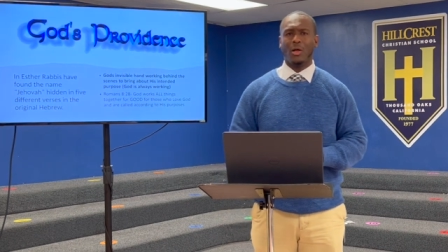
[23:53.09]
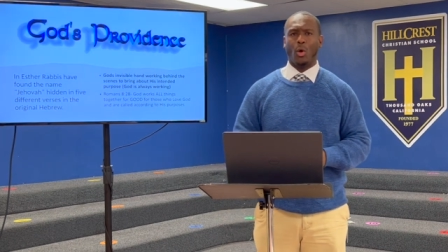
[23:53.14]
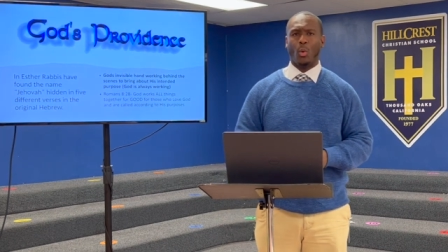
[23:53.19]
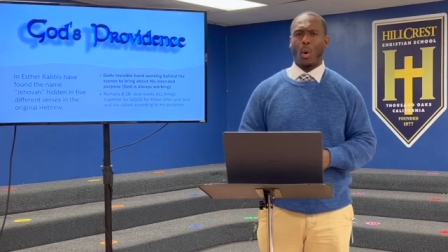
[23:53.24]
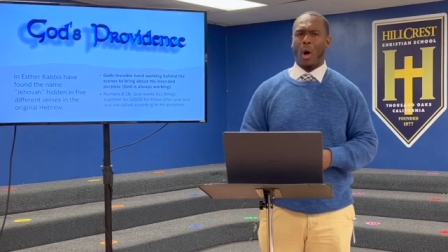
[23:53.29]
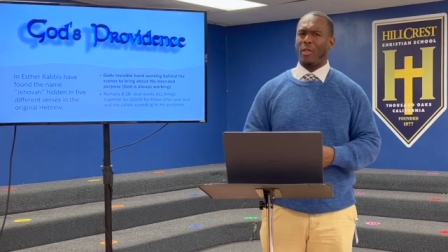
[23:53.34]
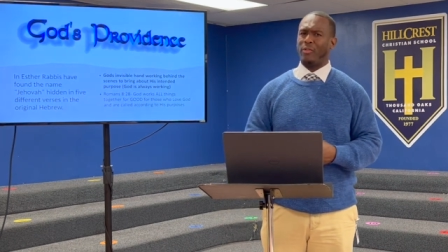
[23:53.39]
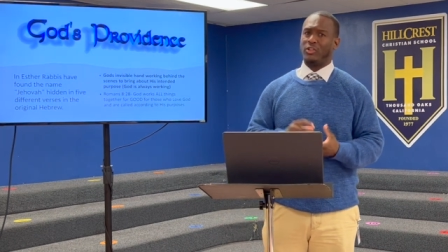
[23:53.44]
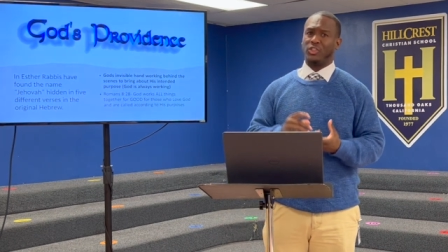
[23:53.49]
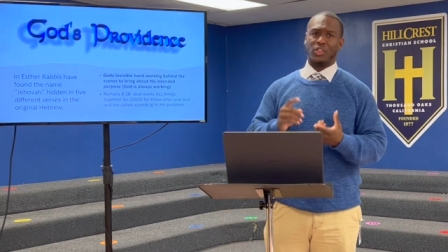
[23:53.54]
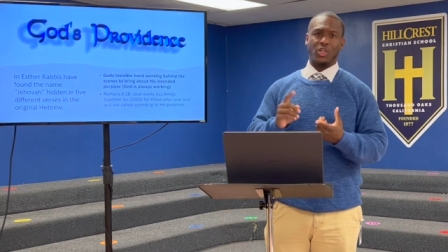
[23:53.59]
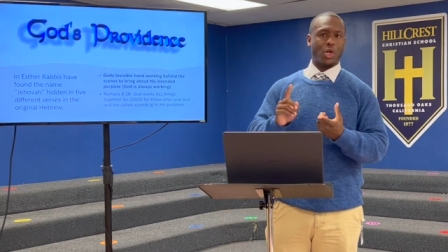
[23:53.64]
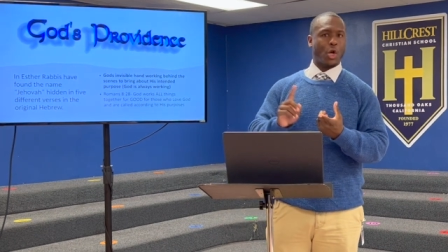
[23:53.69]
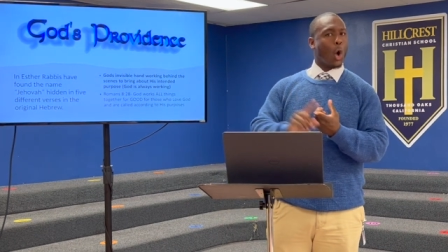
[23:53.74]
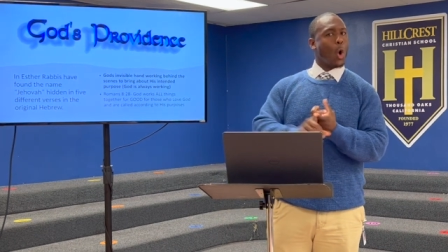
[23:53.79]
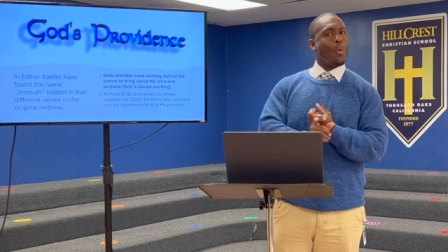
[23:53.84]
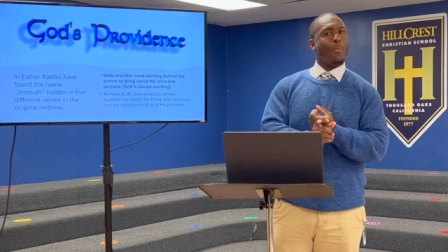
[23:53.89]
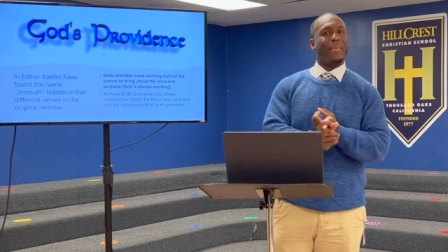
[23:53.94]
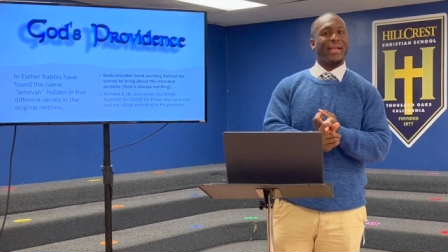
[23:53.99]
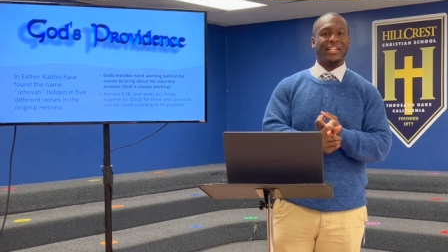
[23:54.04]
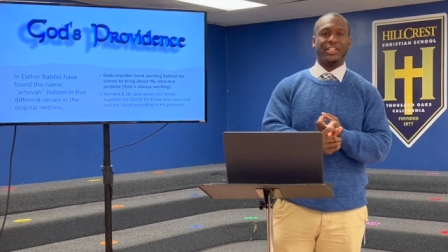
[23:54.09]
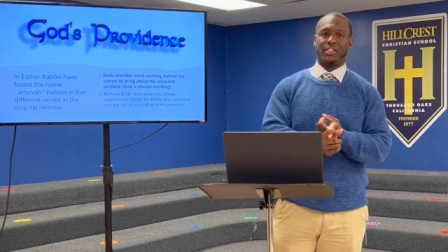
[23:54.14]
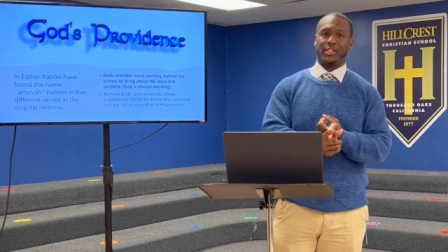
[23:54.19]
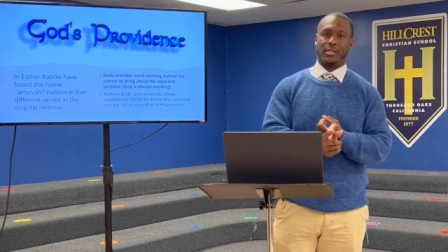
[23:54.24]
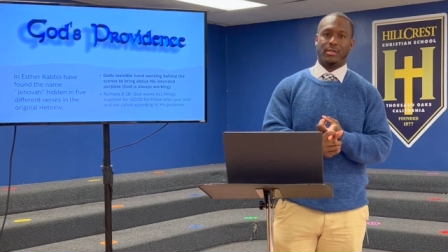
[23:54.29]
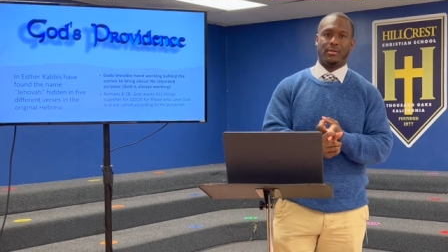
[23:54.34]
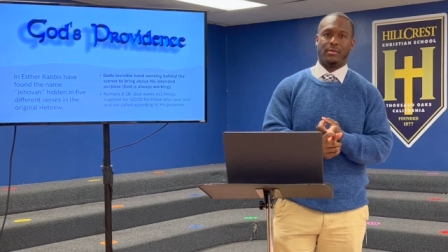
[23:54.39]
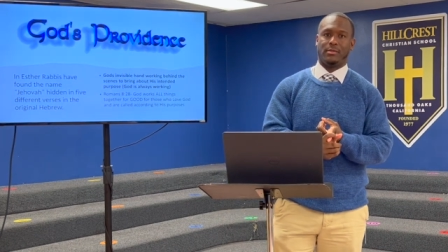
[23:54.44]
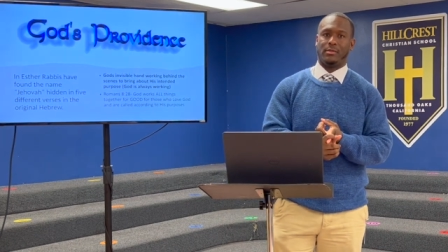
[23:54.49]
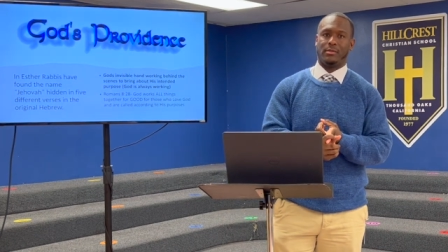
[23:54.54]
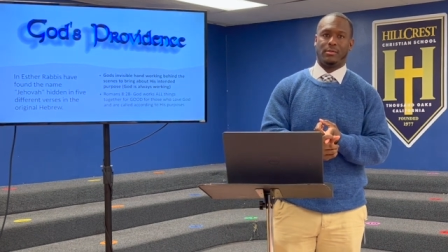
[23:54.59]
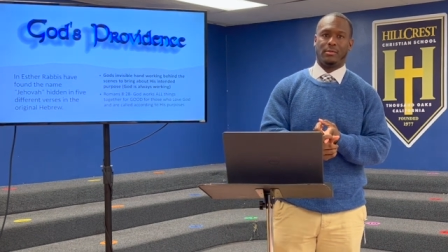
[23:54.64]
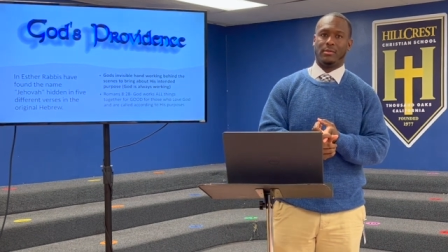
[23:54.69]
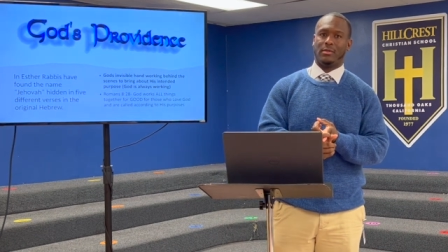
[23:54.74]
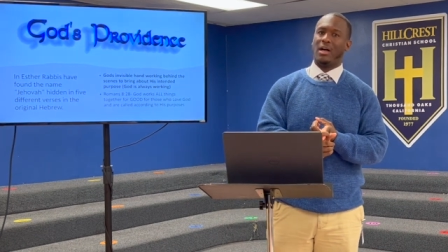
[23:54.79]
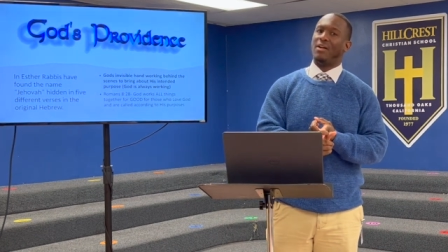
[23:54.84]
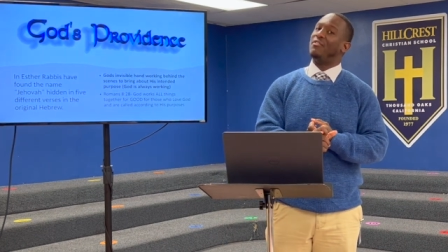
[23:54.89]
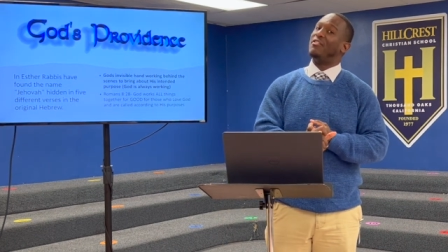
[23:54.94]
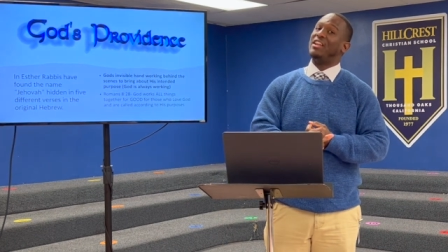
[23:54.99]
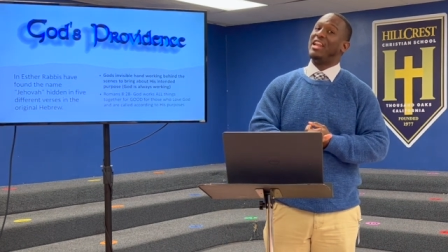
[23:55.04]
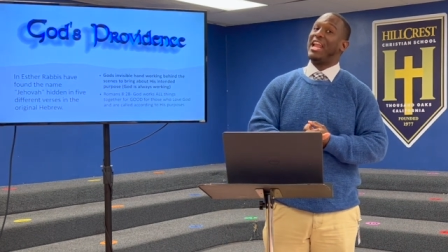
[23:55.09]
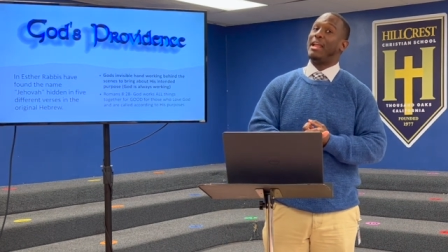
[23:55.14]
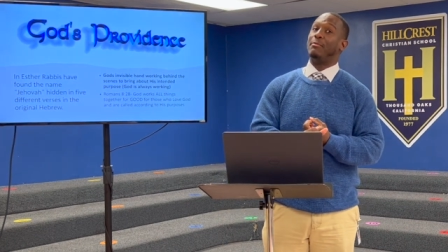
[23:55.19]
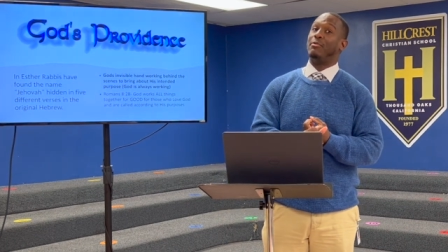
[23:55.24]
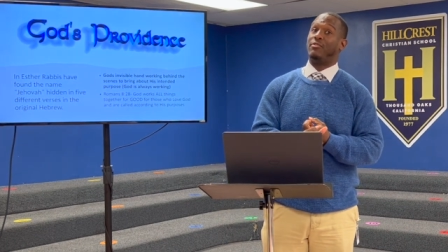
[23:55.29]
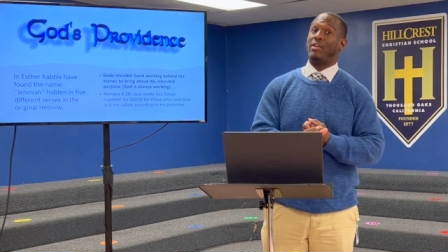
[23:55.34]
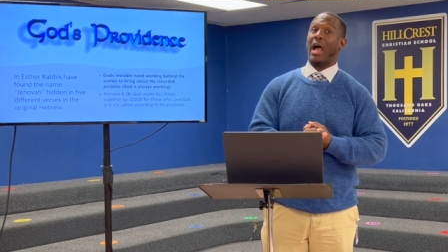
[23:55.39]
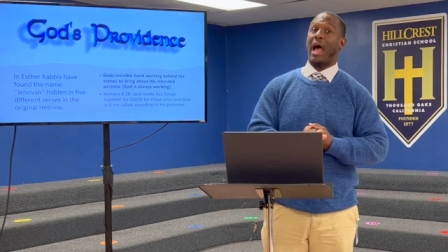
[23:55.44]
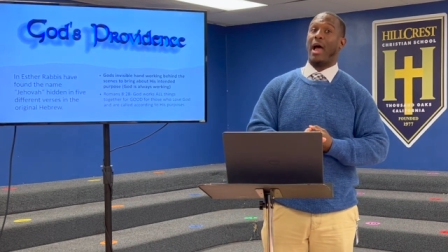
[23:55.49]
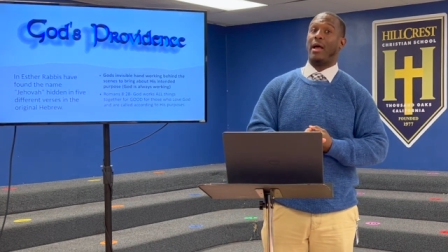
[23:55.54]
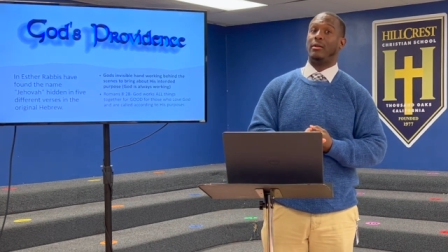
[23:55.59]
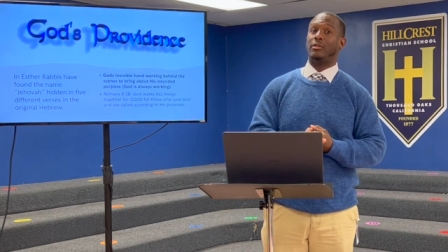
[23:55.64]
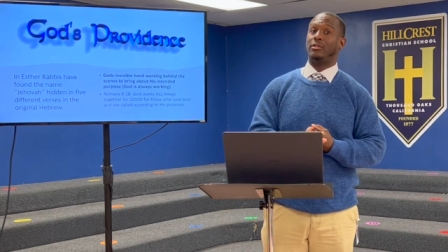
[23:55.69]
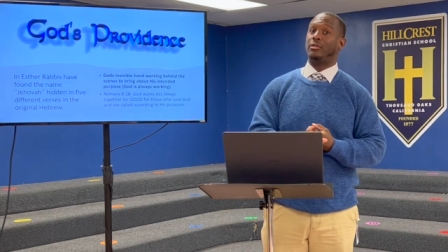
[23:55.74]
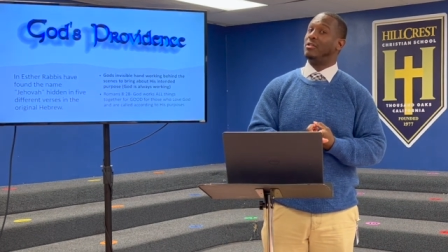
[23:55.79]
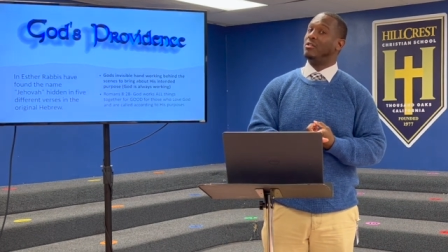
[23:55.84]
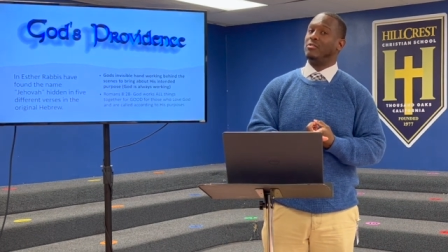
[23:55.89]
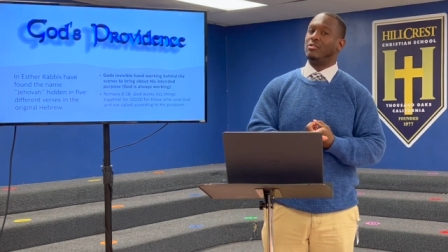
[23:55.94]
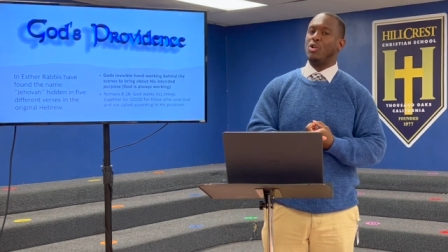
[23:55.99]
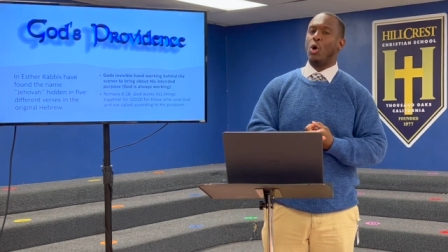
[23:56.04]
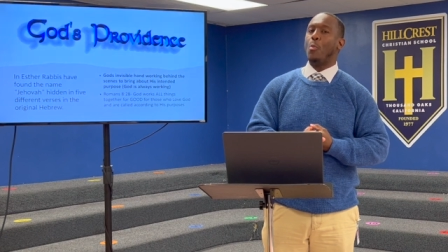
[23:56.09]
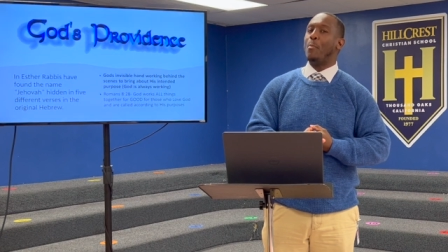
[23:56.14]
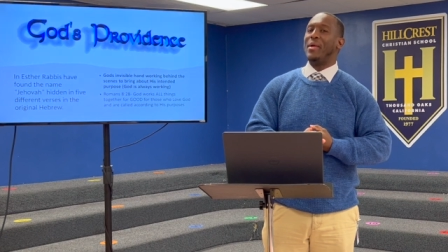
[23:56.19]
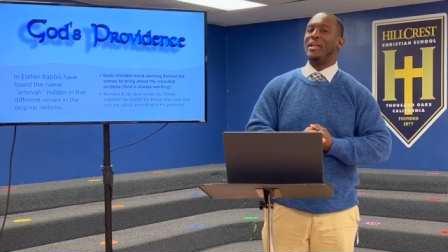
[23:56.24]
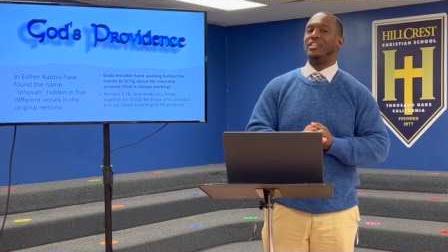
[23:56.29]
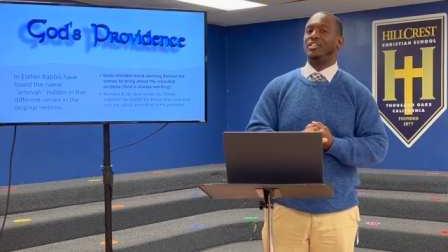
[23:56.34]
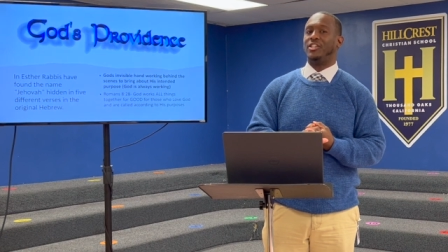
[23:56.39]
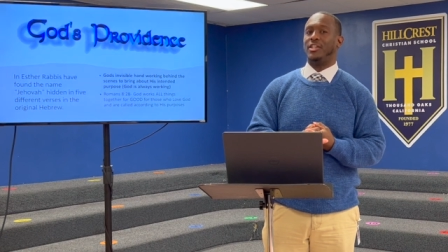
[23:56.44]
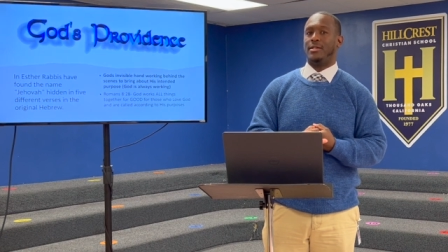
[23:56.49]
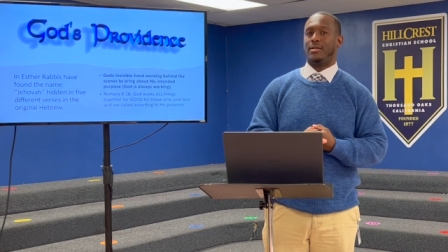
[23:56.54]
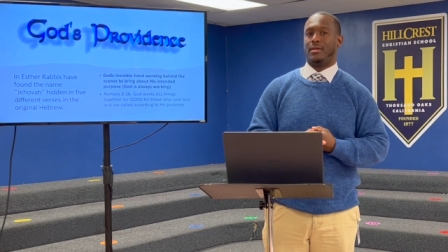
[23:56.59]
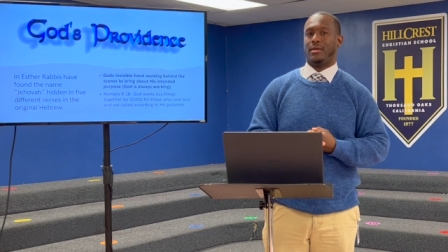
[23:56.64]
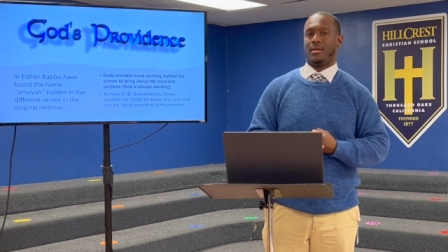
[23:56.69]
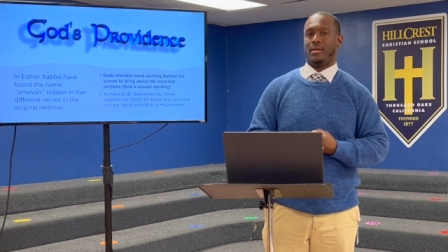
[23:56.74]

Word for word: while there's no mention of the name of God, there's no mention